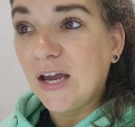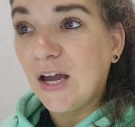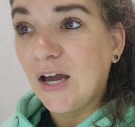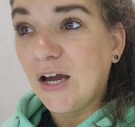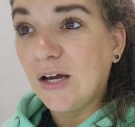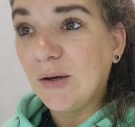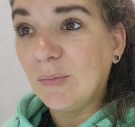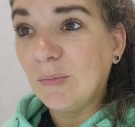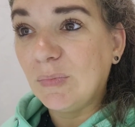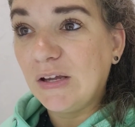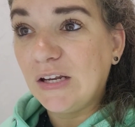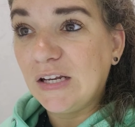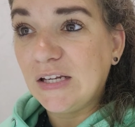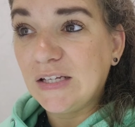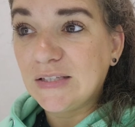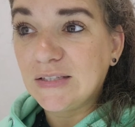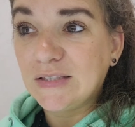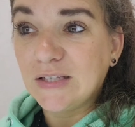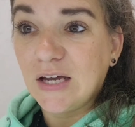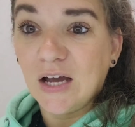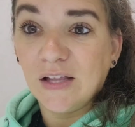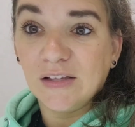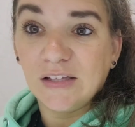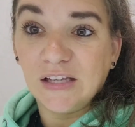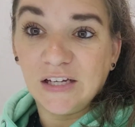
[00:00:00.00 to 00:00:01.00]
And it's
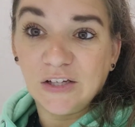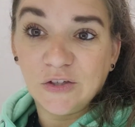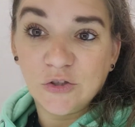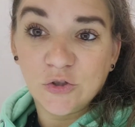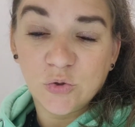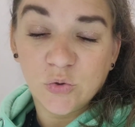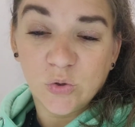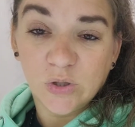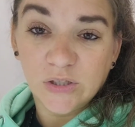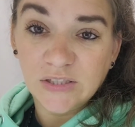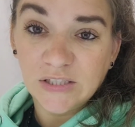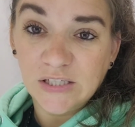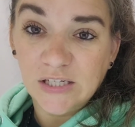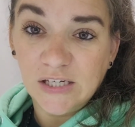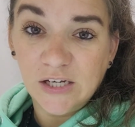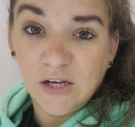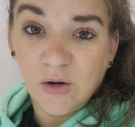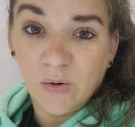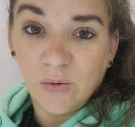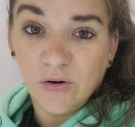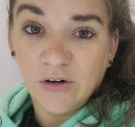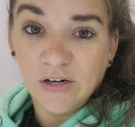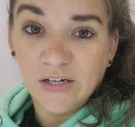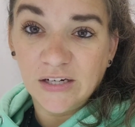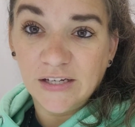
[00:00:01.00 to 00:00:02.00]
not like strict
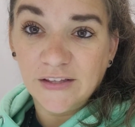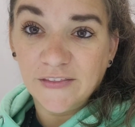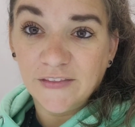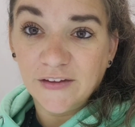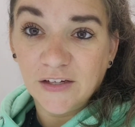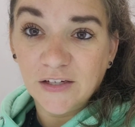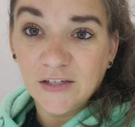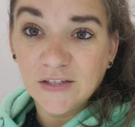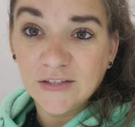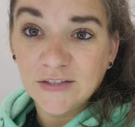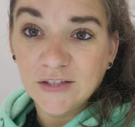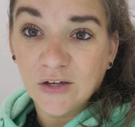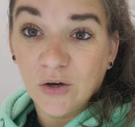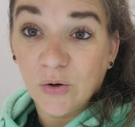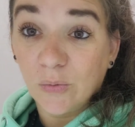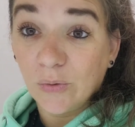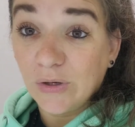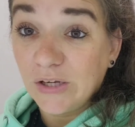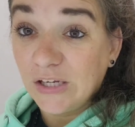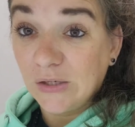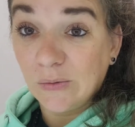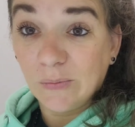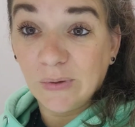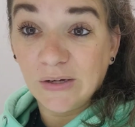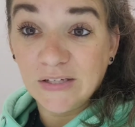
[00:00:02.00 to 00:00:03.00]
keto or anything. So
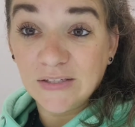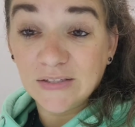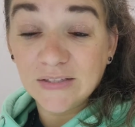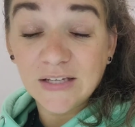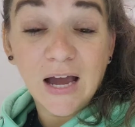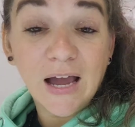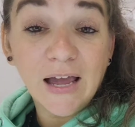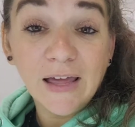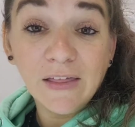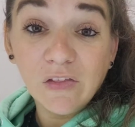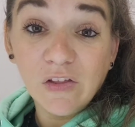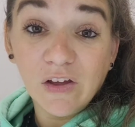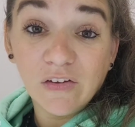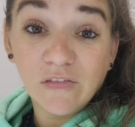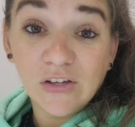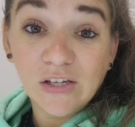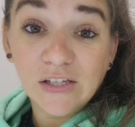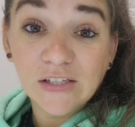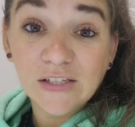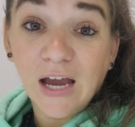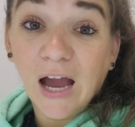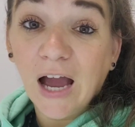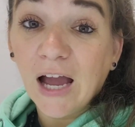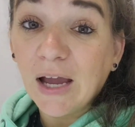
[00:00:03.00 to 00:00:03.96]
anyways, I love it.